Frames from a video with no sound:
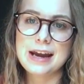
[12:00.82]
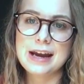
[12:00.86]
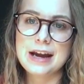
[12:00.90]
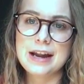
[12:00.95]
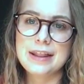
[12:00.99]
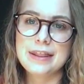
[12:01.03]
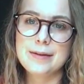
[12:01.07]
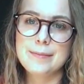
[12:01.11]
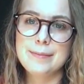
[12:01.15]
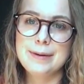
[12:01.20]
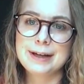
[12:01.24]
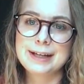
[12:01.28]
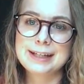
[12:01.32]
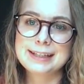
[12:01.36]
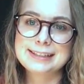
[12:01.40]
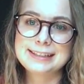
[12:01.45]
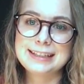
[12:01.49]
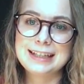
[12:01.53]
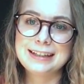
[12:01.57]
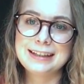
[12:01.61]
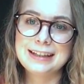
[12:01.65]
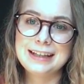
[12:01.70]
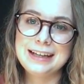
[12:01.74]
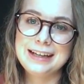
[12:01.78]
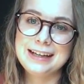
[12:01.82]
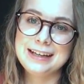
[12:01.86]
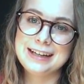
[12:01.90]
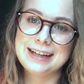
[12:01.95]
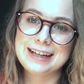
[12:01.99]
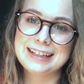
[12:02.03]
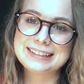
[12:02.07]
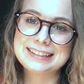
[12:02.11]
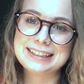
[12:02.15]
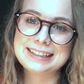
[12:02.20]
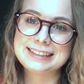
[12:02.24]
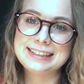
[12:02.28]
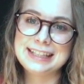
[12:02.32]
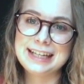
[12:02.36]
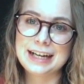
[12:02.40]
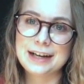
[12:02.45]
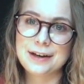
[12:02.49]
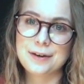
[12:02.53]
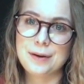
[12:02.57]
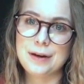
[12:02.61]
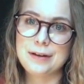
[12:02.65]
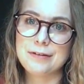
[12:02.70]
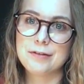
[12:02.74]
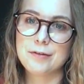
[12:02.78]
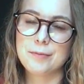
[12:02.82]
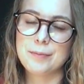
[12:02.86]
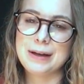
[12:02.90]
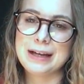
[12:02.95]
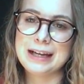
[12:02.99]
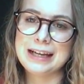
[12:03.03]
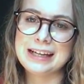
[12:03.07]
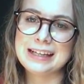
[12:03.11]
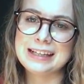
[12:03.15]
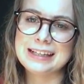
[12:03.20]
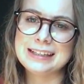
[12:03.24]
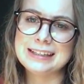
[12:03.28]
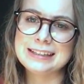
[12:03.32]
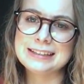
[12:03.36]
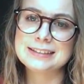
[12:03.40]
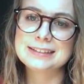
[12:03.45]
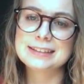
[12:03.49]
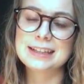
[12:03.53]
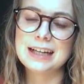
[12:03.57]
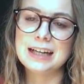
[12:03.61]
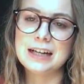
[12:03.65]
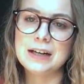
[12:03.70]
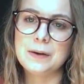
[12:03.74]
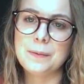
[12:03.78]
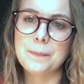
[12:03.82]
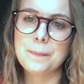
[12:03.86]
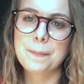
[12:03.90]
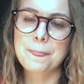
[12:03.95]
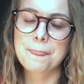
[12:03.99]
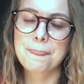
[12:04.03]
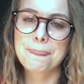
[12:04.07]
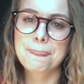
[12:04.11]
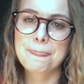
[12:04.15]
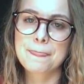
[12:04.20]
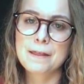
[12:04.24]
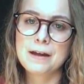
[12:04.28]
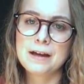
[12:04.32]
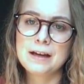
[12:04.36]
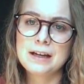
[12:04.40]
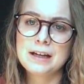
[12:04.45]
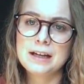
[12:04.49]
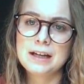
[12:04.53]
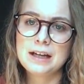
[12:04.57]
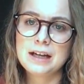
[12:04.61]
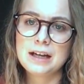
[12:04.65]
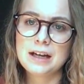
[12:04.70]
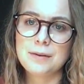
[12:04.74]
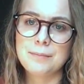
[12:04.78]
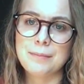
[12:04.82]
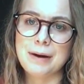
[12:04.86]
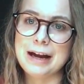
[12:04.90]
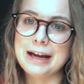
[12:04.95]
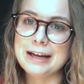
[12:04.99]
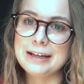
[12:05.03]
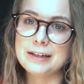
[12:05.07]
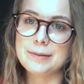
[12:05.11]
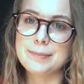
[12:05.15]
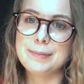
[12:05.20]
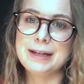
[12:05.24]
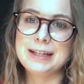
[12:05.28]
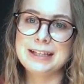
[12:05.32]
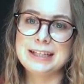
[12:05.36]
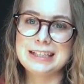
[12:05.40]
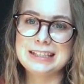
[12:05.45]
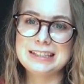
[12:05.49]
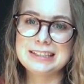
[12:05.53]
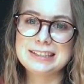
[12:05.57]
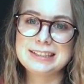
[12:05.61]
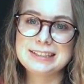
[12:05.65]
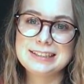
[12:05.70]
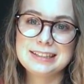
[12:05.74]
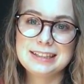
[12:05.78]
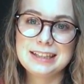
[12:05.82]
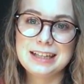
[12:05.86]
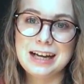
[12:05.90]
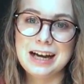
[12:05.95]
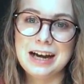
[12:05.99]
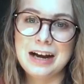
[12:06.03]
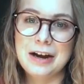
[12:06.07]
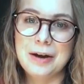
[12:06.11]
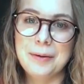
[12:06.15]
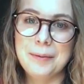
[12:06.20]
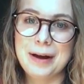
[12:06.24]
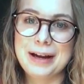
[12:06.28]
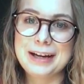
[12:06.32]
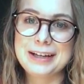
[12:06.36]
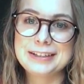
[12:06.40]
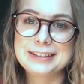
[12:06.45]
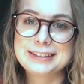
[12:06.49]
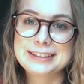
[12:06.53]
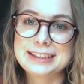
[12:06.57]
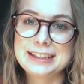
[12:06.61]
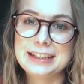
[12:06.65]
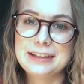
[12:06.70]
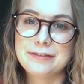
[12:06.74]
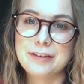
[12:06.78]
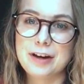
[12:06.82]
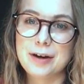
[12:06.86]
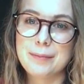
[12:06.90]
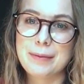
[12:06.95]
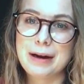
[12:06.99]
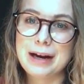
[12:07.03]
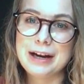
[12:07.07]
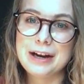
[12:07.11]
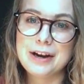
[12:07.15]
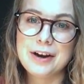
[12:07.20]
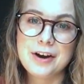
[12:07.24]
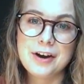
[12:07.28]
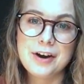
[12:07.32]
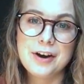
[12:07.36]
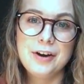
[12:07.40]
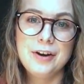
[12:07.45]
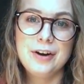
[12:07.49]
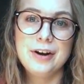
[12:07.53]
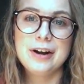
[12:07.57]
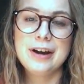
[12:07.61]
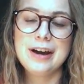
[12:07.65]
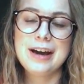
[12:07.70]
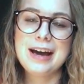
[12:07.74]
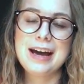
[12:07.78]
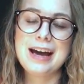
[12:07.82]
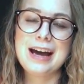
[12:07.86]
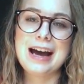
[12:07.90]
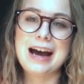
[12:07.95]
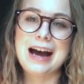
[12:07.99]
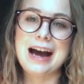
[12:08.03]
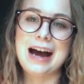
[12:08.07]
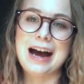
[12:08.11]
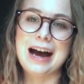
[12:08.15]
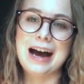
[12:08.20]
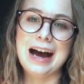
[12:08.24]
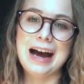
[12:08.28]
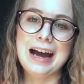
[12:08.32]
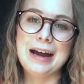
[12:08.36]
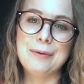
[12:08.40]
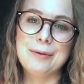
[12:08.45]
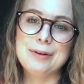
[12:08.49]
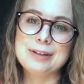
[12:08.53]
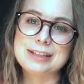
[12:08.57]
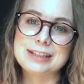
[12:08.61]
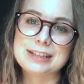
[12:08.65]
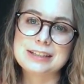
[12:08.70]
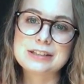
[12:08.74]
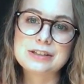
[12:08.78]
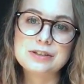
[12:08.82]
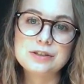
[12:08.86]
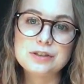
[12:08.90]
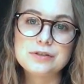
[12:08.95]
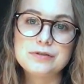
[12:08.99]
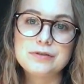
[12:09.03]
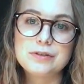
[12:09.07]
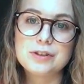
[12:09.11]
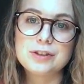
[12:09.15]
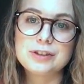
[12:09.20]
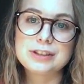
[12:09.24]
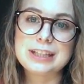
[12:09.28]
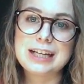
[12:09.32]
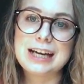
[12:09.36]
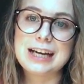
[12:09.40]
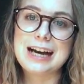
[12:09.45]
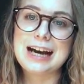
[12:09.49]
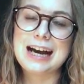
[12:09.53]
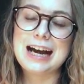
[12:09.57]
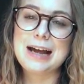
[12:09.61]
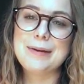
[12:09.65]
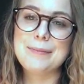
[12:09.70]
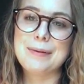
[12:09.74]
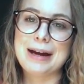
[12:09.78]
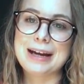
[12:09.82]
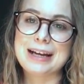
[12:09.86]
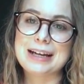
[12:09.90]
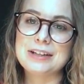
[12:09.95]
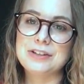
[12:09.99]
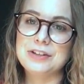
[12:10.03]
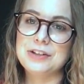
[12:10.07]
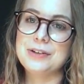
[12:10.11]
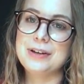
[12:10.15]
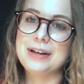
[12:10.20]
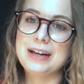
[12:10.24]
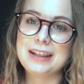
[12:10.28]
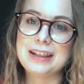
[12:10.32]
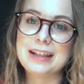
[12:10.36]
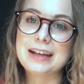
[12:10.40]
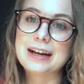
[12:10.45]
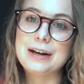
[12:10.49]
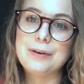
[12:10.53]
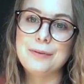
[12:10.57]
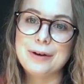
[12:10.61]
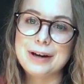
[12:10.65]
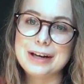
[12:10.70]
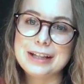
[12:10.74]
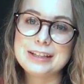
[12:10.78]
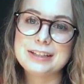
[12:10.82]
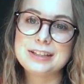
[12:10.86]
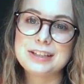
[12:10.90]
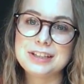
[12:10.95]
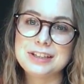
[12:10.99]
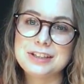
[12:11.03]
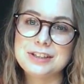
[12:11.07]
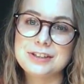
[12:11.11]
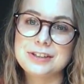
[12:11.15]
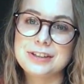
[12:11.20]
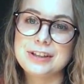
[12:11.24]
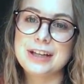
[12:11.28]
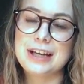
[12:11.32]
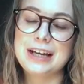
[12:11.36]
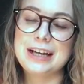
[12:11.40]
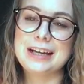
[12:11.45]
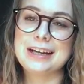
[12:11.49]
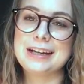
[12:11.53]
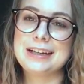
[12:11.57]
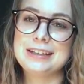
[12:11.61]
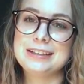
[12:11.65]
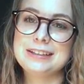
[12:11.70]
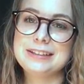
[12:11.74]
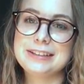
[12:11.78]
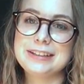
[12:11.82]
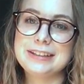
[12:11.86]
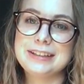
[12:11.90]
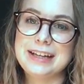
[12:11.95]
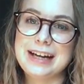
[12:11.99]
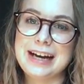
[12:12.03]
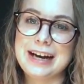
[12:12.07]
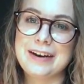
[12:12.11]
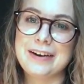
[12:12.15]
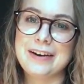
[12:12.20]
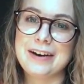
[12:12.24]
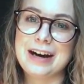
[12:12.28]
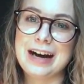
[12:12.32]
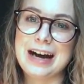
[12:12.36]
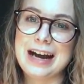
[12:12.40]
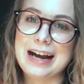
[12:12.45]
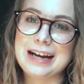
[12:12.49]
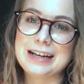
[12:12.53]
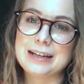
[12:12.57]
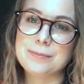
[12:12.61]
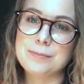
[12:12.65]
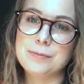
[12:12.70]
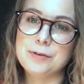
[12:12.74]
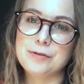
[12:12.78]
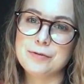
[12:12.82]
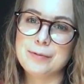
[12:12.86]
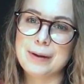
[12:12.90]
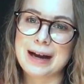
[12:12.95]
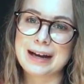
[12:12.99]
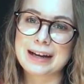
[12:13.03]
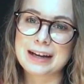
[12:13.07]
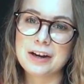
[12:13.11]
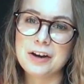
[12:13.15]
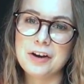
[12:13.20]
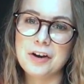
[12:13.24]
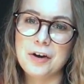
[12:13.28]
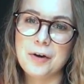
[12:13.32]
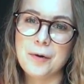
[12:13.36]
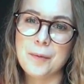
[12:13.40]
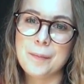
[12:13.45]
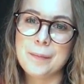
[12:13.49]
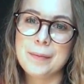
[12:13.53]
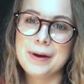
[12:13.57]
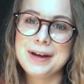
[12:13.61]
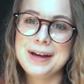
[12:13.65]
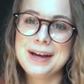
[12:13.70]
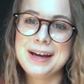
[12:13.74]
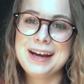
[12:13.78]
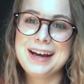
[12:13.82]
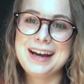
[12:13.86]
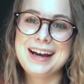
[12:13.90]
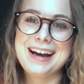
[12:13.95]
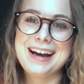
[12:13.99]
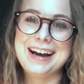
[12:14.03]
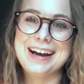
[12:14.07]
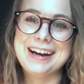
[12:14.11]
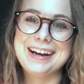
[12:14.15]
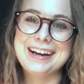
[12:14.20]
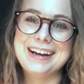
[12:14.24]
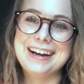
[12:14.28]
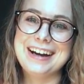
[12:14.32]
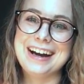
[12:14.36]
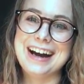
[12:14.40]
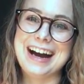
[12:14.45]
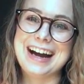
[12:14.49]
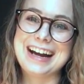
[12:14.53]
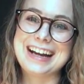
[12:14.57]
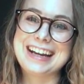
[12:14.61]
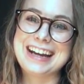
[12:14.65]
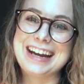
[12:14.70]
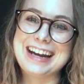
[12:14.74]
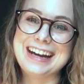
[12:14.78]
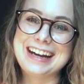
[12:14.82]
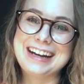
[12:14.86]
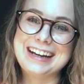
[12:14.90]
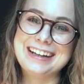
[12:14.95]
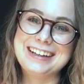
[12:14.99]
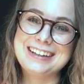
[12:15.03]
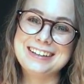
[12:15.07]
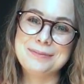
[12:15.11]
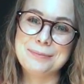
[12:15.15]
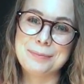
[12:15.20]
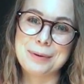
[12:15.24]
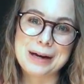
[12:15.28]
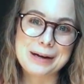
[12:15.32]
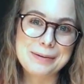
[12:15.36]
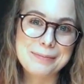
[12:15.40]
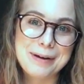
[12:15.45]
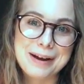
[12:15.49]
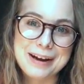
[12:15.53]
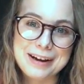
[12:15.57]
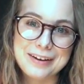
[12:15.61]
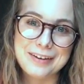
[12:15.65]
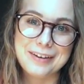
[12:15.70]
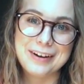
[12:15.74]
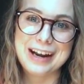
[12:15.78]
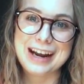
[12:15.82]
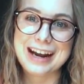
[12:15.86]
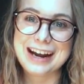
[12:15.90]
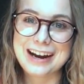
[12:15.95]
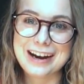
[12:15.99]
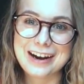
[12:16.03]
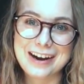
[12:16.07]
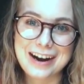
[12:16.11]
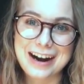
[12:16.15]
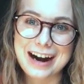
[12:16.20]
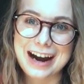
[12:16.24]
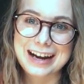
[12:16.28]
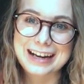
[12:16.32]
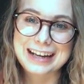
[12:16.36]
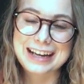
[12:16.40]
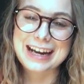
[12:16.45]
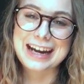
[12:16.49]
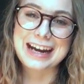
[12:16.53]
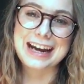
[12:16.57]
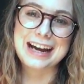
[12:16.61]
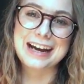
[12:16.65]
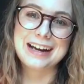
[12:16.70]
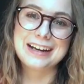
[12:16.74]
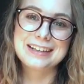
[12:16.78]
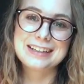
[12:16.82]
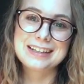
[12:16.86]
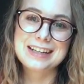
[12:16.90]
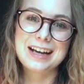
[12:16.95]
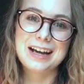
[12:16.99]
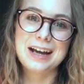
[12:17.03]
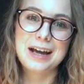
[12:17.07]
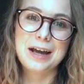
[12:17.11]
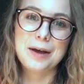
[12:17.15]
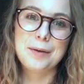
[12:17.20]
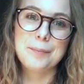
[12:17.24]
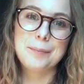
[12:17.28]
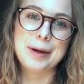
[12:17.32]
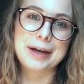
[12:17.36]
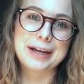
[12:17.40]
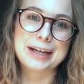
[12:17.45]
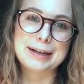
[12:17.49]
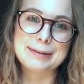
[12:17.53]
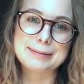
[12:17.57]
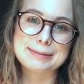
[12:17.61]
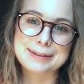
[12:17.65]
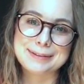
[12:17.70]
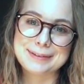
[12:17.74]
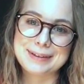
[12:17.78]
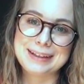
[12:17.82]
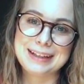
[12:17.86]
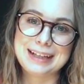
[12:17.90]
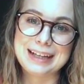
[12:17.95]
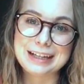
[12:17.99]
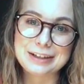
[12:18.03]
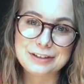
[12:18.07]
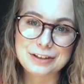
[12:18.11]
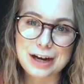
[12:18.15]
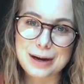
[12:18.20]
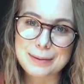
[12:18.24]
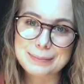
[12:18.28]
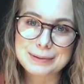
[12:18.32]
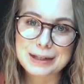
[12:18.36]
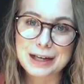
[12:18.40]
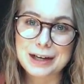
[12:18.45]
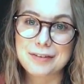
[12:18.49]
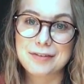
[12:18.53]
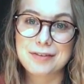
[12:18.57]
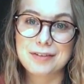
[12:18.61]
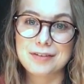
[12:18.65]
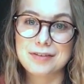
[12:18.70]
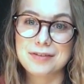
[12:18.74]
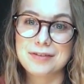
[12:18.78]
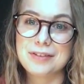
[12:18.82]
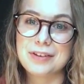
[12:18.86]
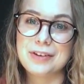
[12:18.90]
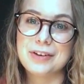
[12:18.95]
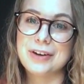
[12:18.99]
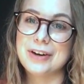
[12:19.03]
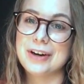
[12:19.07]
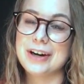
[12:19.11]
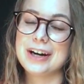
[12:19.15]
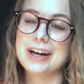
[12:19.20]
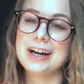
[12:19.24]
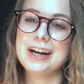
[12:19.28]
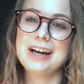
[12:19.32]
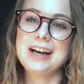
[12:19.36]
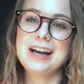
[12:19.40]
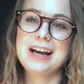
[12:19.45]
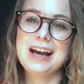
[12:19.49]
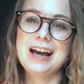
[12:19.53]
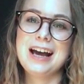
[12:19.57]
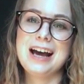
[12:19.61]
And the biggest thing that EDS has taken away from me is my independence. I used to live on my own. I went to school full time. I could do anything I wanted to, and now I had to move back home. I can't braid my own hair. I can't pick up something that I dropped off the floor.